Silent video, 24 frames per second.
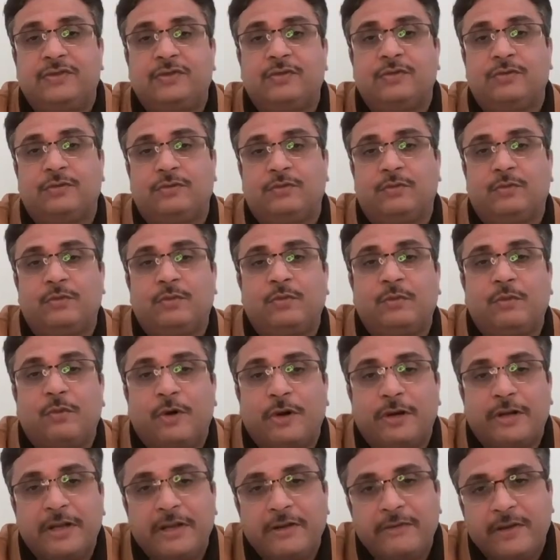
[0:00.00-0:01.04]
So
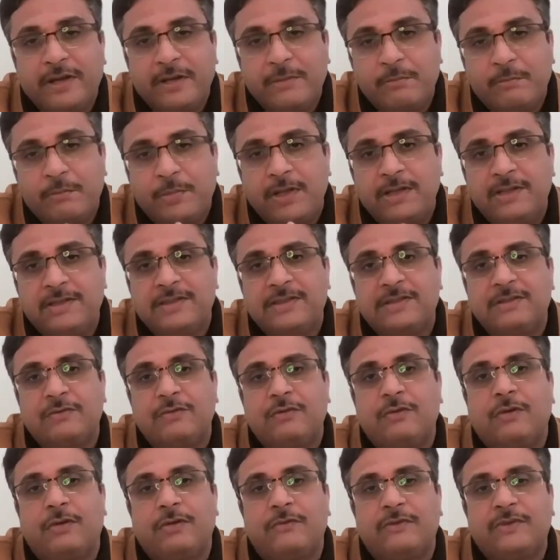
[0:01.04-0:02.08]
whatever impulsive
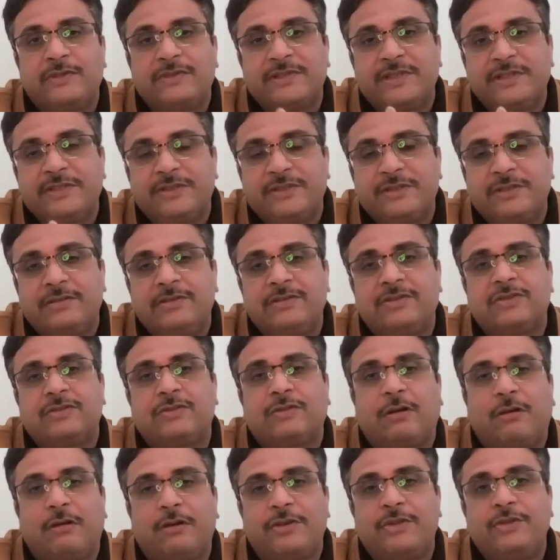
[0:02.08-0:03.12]
conversations,
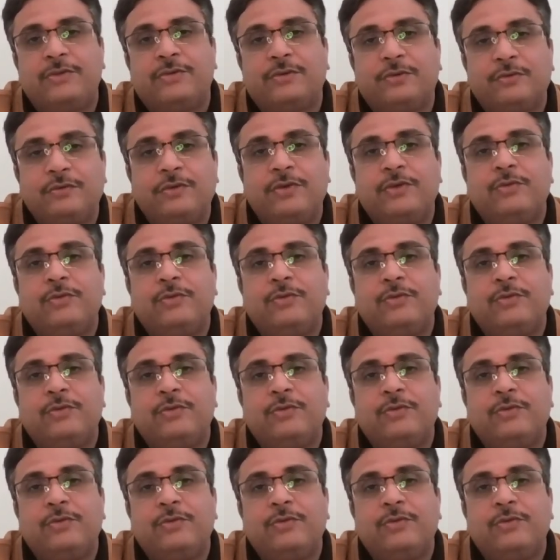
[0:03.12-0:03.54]
thought you do,